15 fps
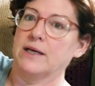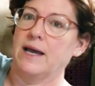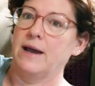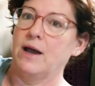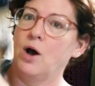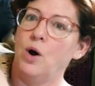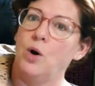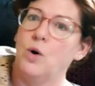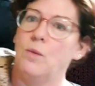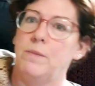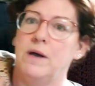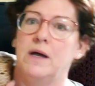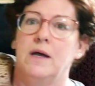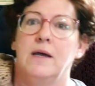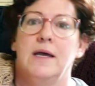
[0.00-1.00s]
I hope.
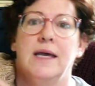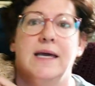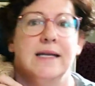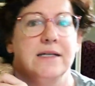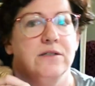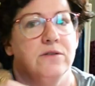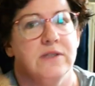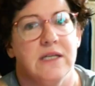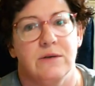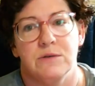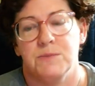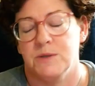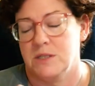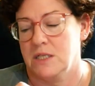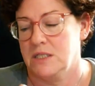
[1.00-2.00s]
And I don't think I was
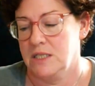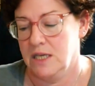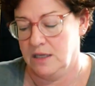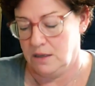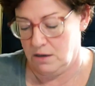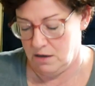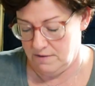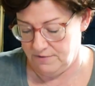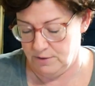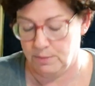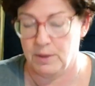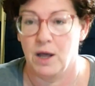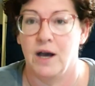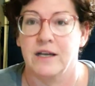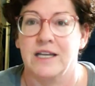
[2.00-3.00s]
supposed to take it off the
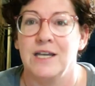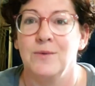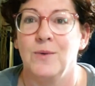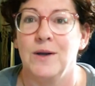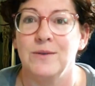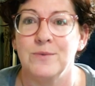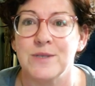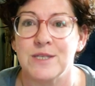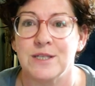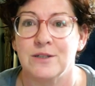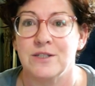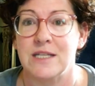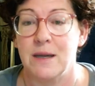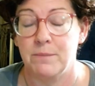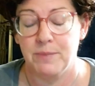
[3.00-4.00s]
blocking while it was still
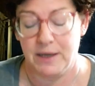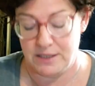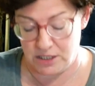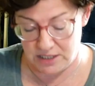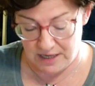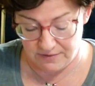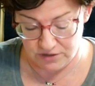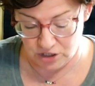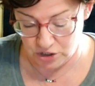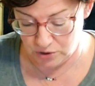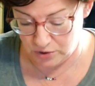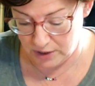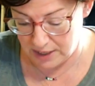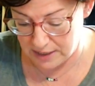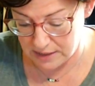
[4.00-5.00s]
damp, but I just have to show you
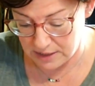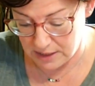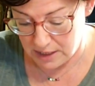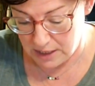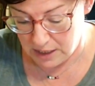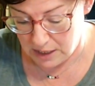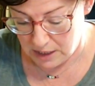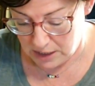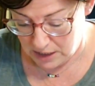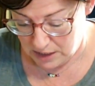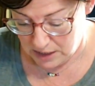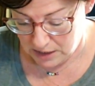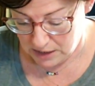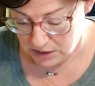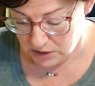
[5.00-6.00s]
guys.
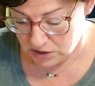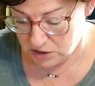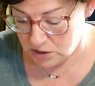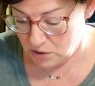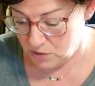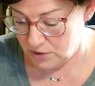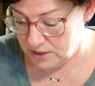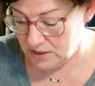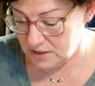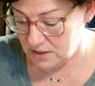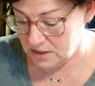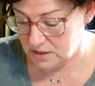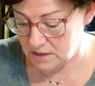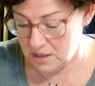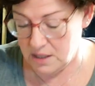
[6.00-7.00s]
So this
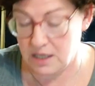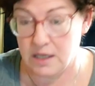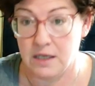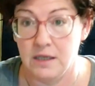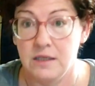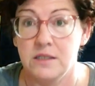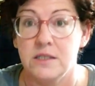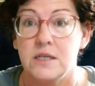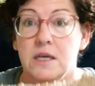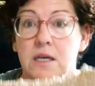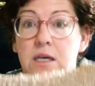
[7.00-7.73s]
is it.